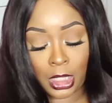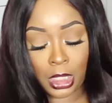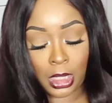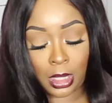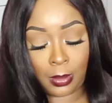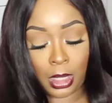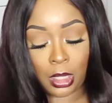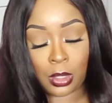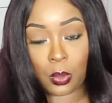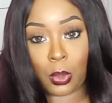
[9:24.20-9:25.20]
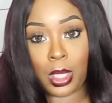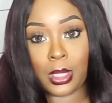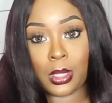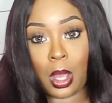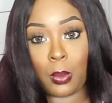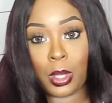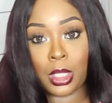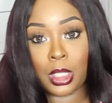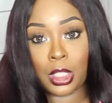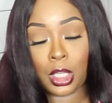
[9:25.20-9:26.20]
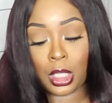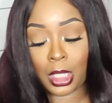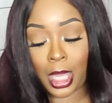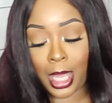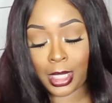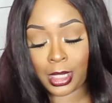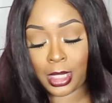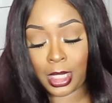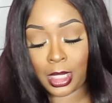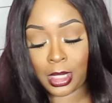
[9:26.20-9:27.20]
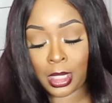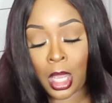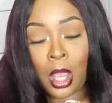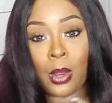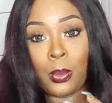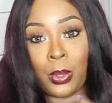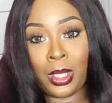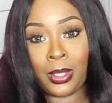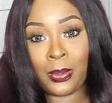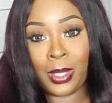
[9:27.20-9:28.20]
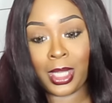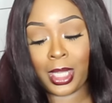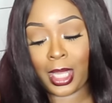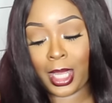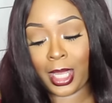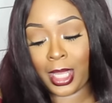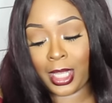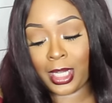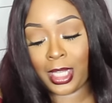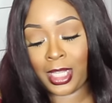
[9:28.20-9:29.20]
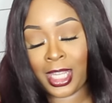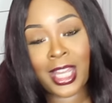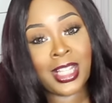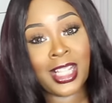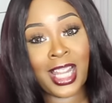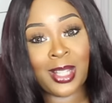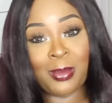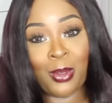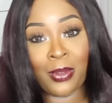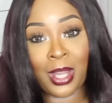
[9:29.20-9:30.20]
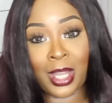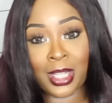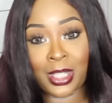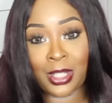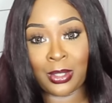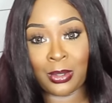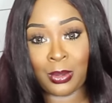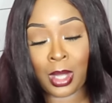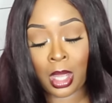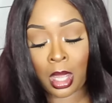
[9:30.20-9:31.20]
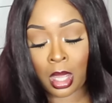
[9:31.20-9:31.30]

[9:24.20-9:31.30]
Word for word: they just sent me this one, so I wanted to show you guys this really quick. And yes, let's move on to